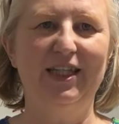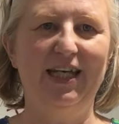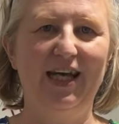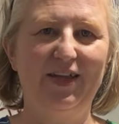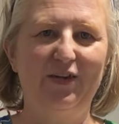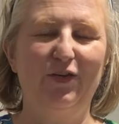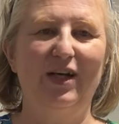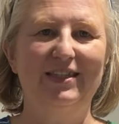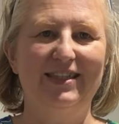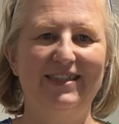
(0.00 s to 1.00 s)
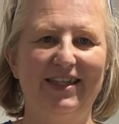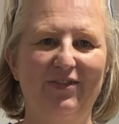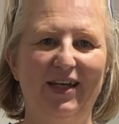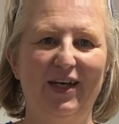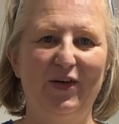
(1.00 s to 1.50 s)
it, I thought I'd just give
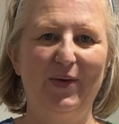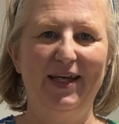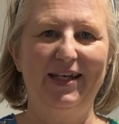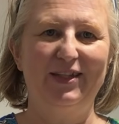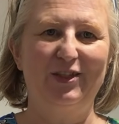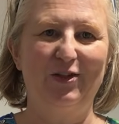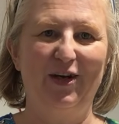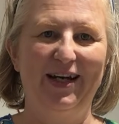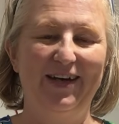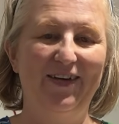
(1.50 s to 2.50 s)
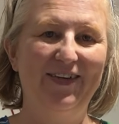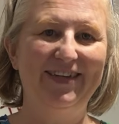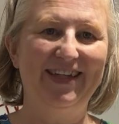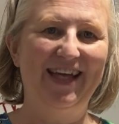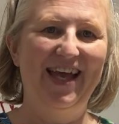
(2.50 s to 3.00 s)
it a quick try
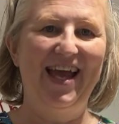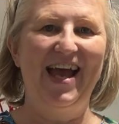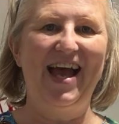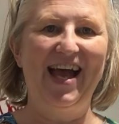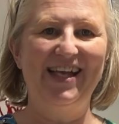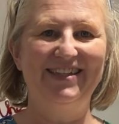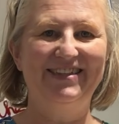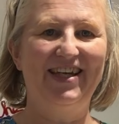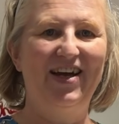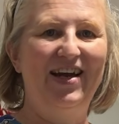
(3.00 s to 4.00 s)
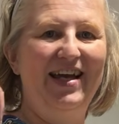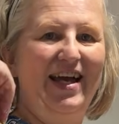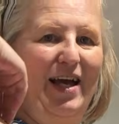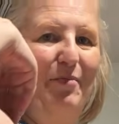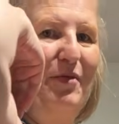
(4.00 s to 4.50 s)
on, and I
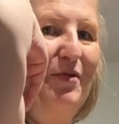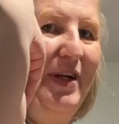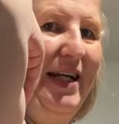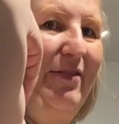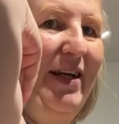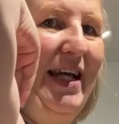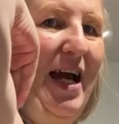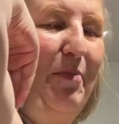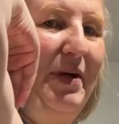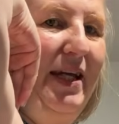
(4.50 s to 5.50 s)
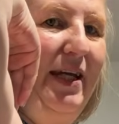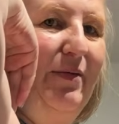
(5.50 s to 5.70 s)
am really happy